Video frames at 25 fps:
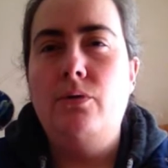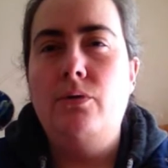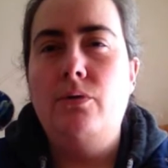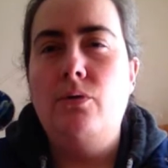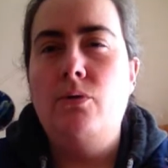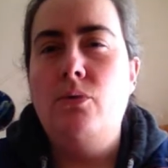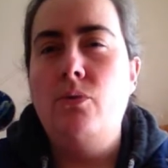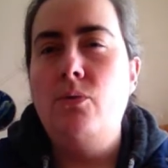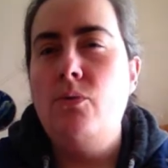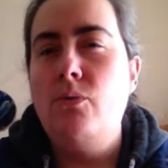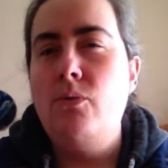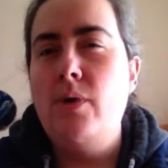
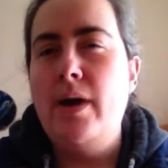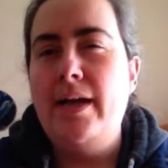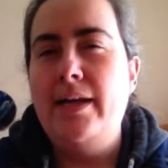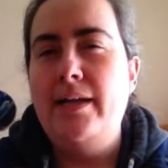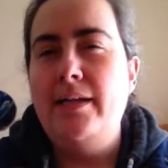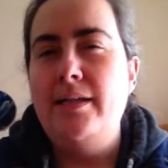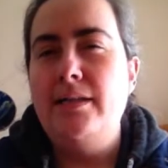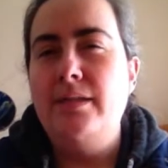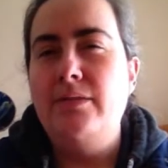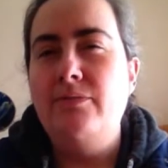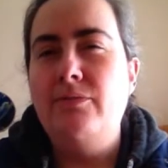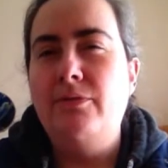
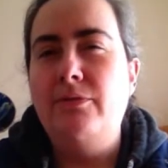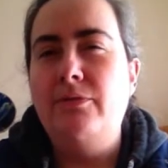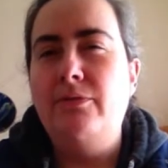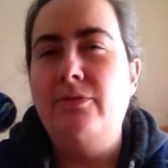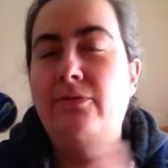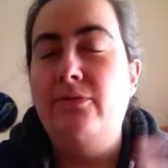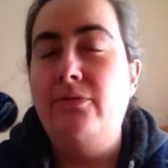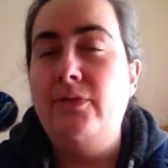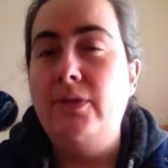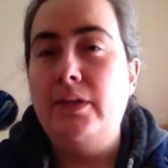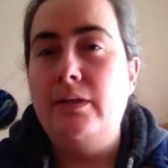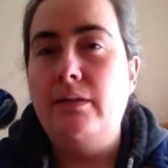always
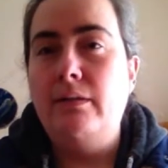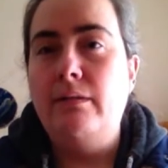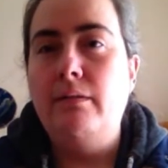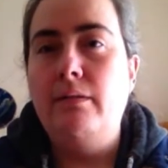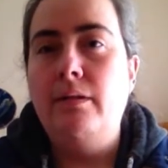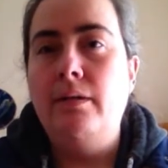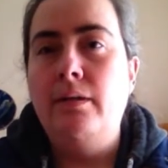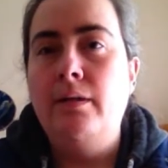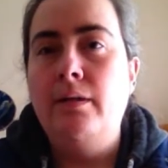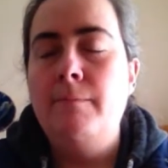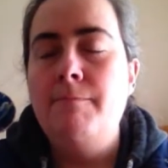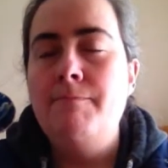fulfill
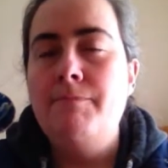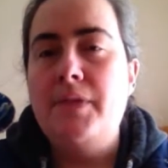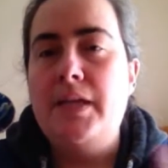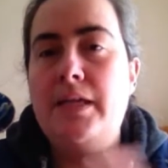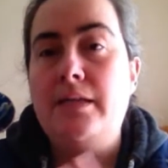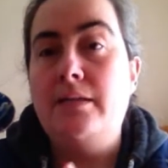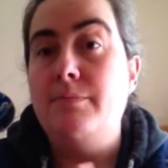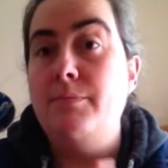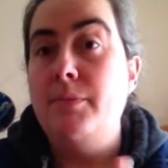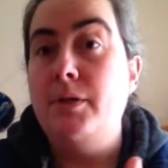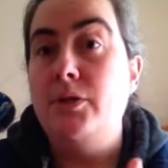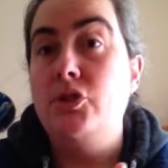
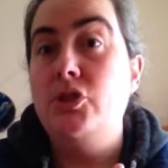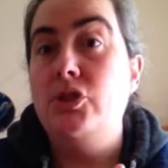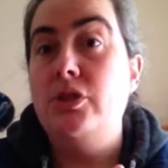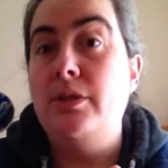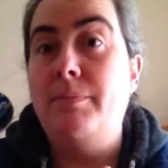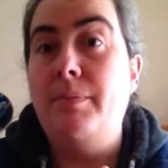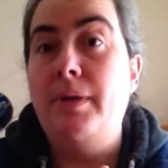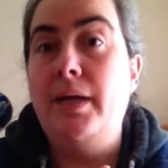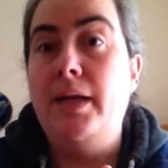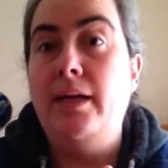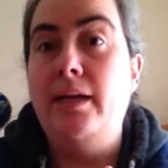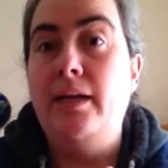as much
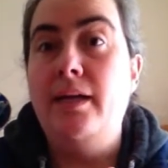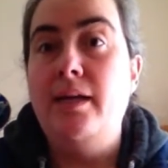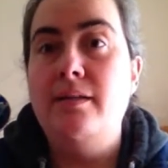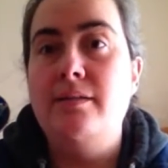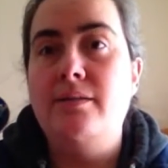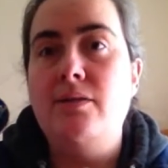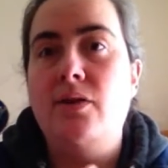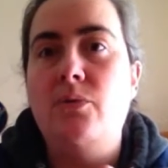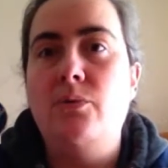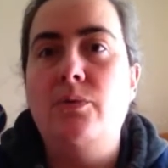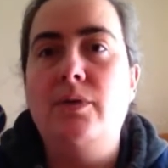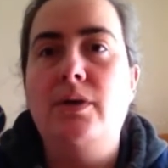shipping
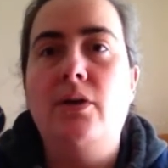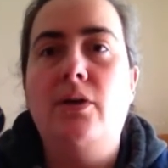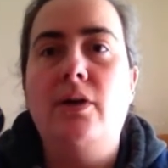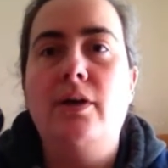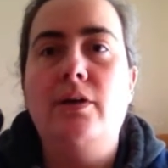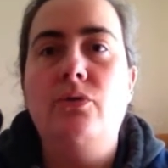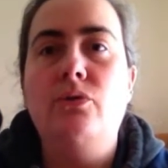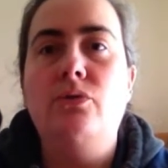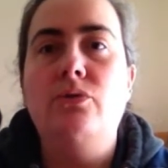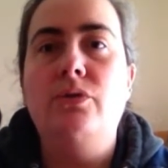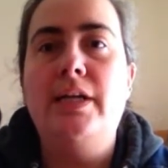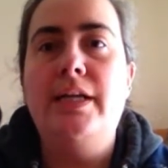as I would
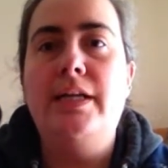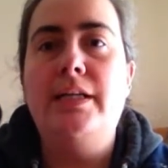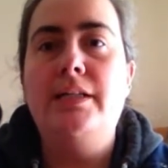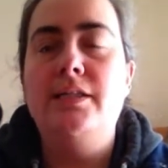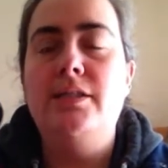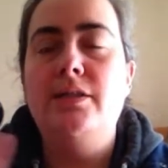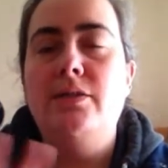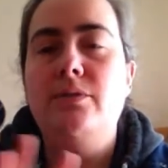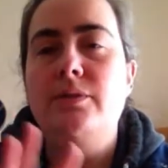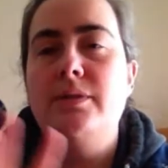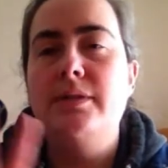like or need to,